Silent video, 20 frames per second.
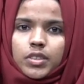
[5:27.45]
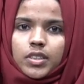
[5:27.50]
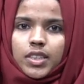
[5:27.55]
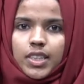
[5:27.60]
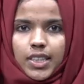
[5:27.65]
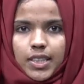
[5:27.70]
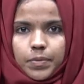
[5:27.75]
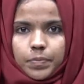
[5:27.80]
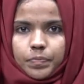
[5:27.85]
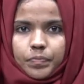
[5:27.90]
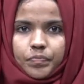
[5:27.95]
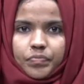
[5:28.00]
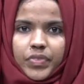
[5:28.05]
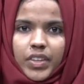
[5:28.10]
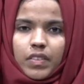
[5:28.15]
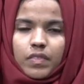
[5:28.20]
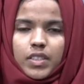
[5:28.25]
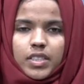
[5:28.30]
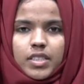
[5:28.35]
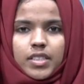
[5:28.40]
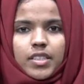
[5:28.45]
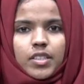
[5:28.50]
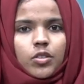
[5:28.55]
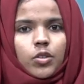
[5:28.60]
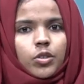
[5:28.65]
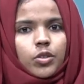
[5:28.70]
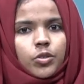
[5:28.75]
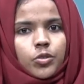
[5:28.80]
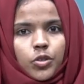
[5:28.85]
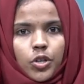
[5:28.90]
3, which is
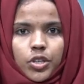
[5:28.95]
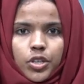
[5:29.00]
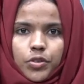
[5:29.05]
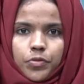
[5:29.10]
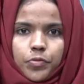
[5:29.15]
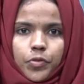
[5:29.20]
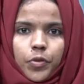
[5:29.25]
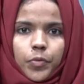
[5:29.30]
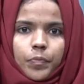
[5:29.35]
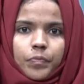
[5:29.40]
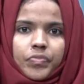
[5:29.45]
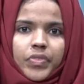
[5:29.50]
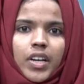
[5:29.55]
equal to 24.